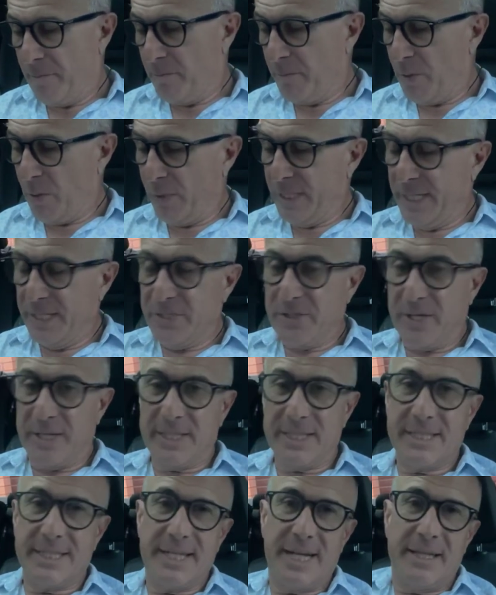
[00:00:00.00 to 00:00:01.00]
but we need to
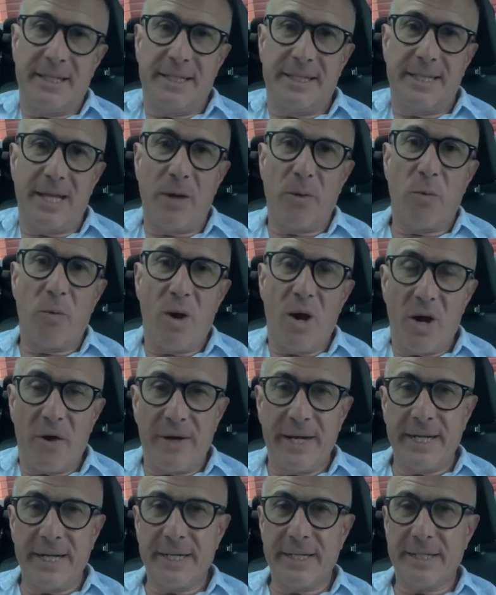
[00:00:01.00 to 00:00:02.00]
understand that
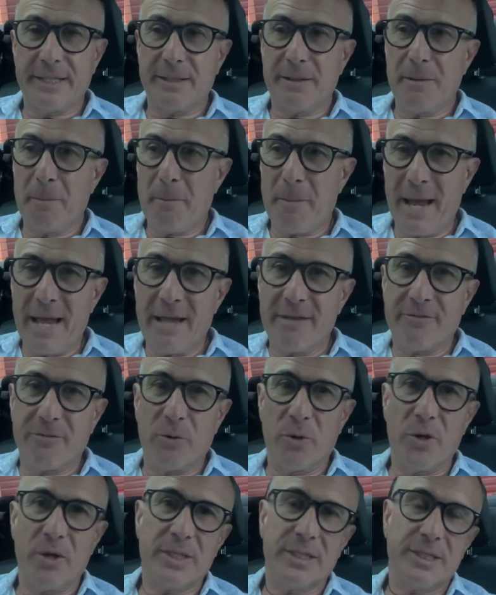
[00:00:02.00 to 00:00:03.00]
wiring may have
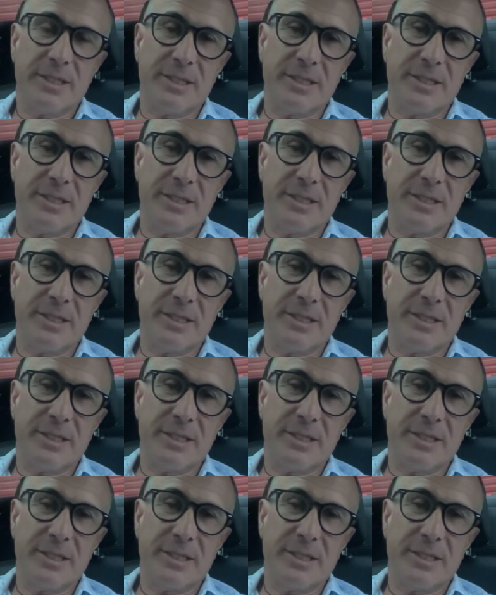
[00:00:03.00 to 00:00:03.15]
worked